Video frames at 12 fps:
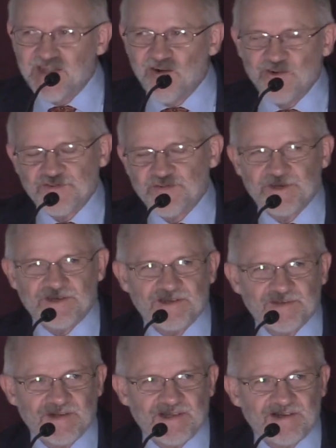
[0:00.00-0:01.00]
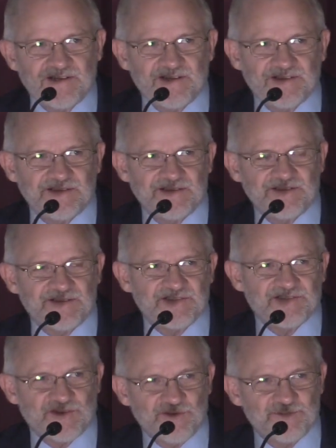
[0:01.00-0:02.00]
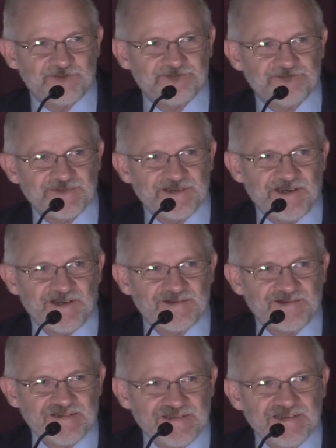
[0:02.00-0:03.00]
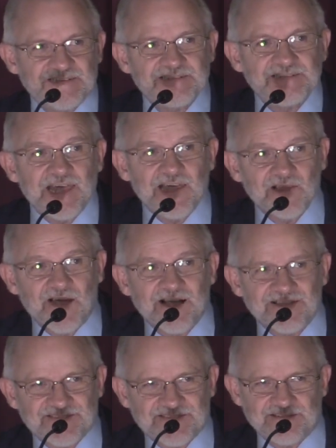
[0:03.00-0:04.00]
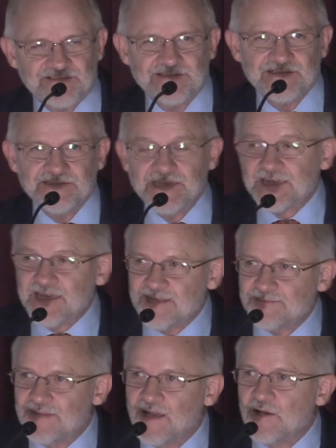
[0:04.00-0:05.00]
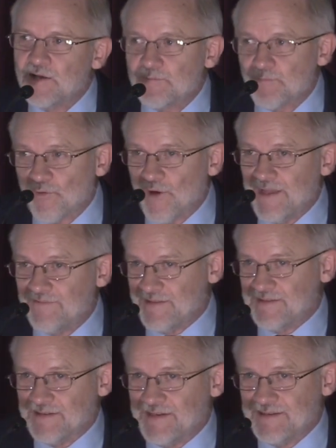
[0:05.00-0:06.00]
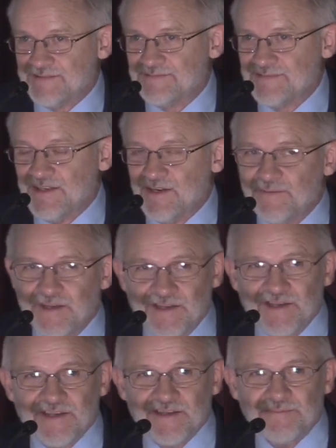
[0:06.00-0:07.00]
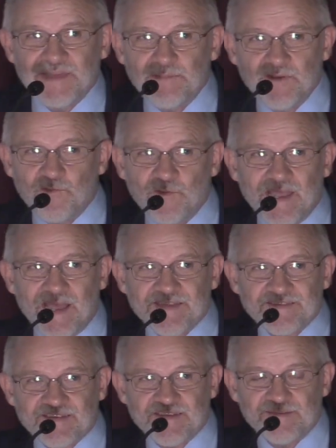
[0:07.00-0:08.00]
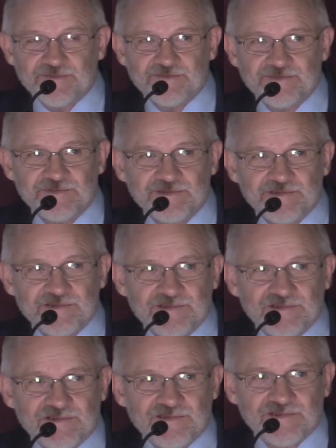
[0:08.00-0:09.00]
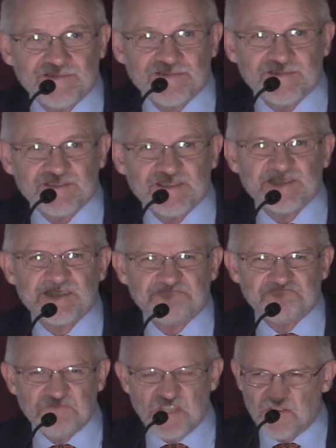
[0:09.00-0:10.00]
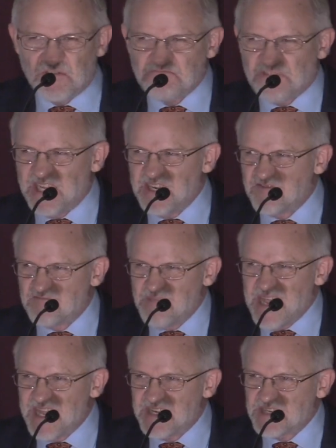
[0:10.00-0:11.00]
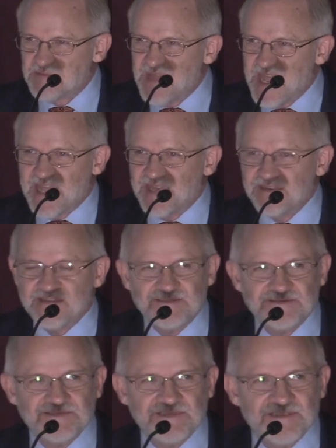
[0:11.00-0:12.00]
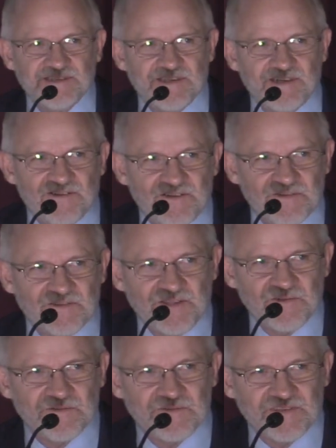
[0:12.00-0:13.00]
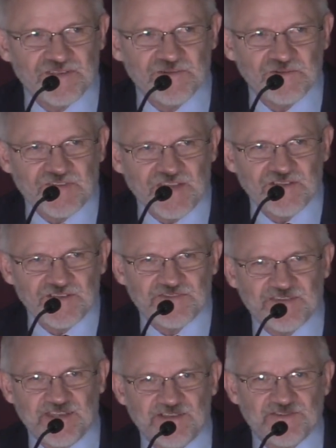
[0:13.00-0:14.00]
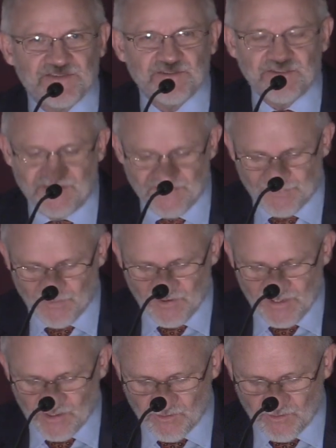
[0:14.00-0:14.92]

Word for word: always wanted to be in on, on the scoop, you know. Tell us. They came privately, you know. Maybe if we ask him, just you know kind of man to man. You know, he'll, he'll, he'll tell us the answer to this burning